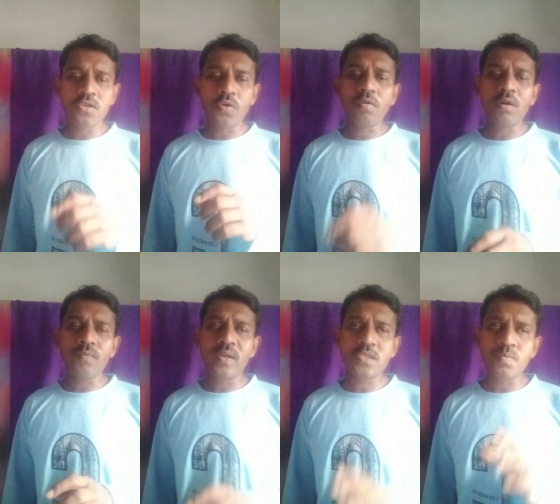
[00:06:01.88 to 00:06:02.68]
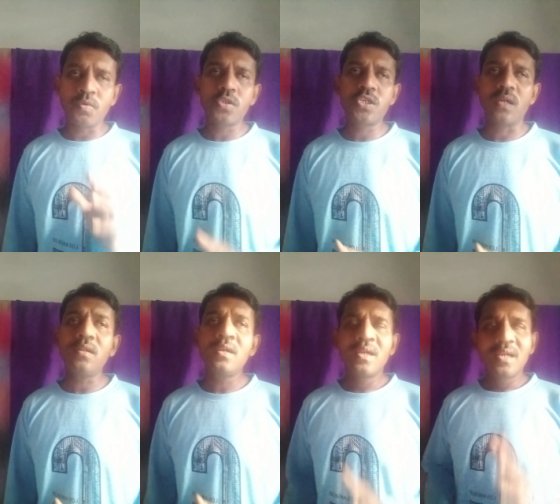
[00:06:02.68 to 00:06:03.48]
no confidence
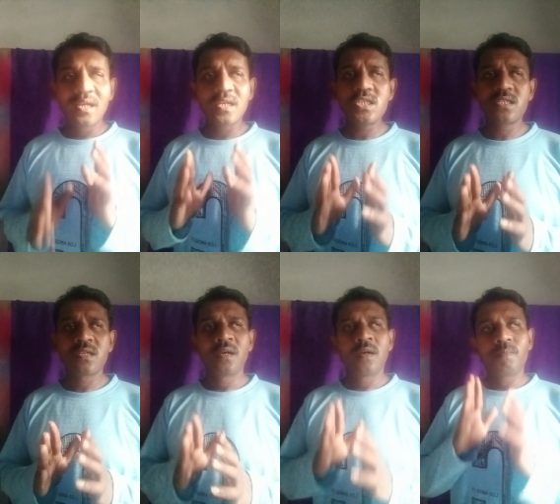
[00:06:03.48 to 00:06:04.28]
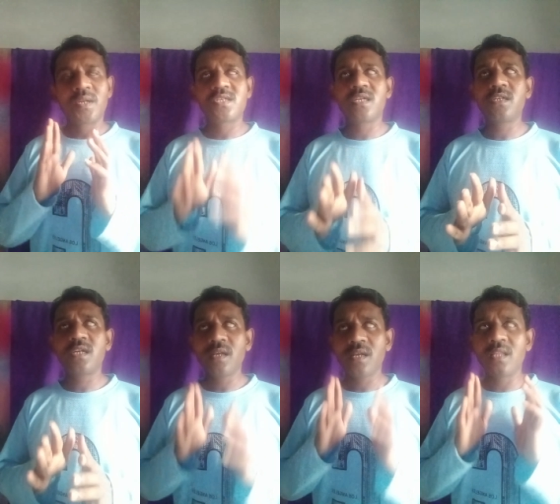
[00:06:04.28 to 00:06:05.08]
motion is
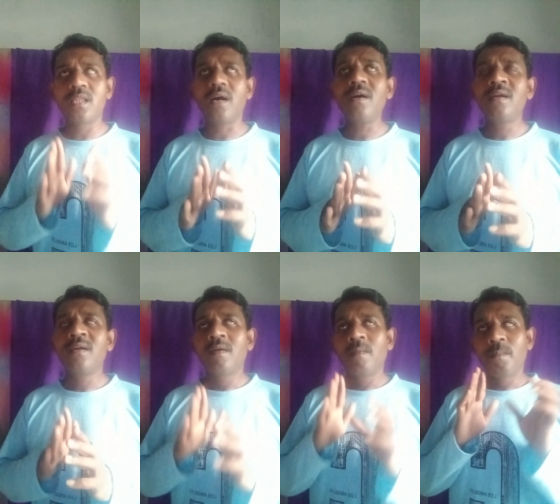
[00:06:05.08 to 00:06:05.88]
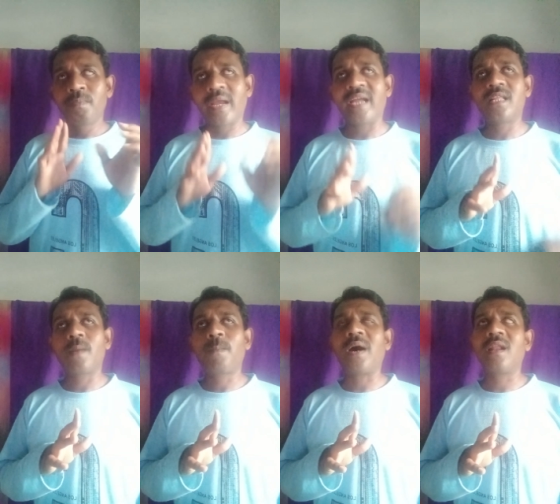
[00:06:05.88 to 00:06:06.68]
presented in the
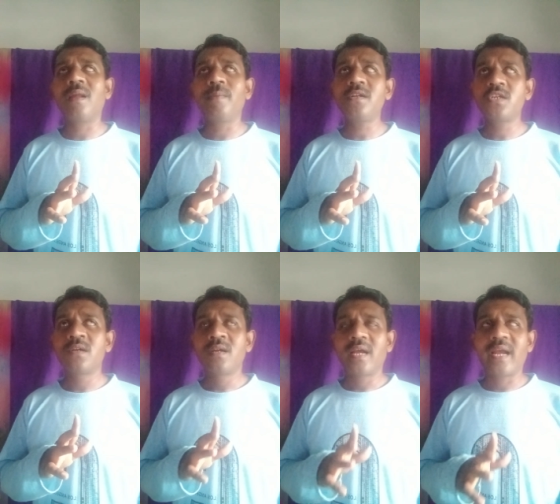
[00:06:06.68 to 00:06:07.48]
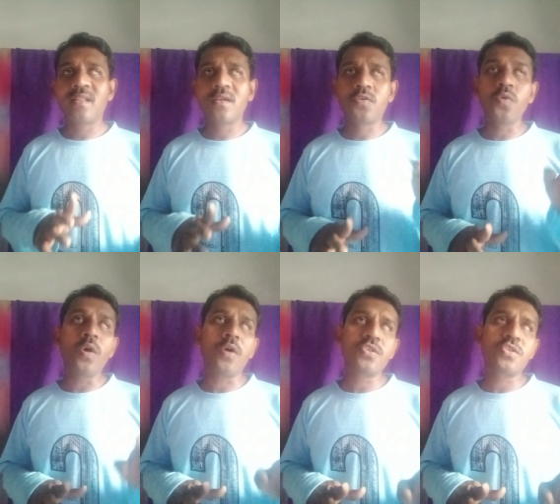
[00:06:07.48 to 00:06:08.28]
either parliament, either two
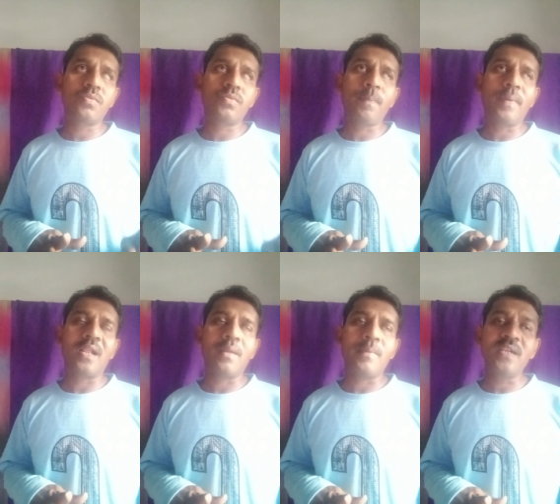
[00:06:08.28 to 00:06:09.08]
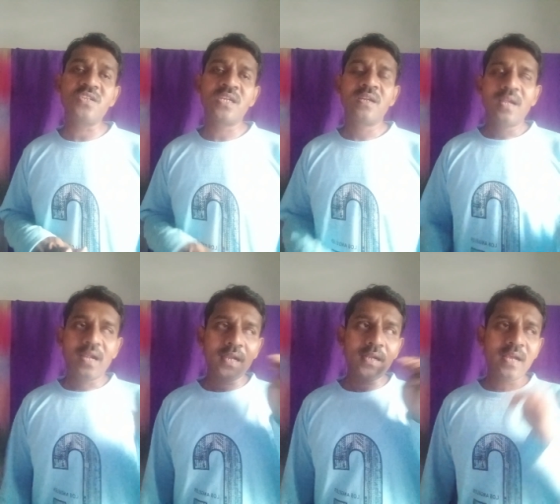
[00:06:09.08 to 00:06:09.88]
houses of the parliament,
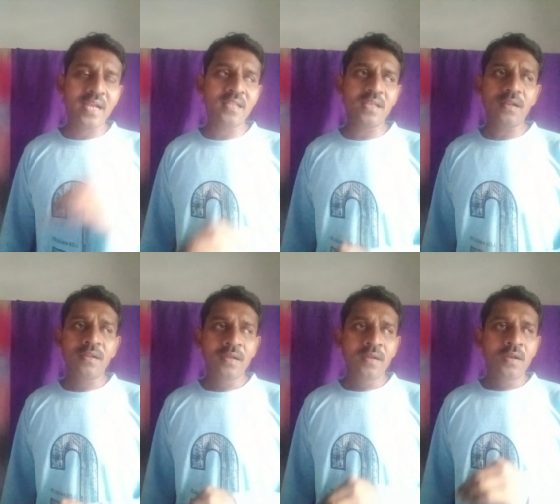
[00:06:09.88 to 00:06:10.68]
and either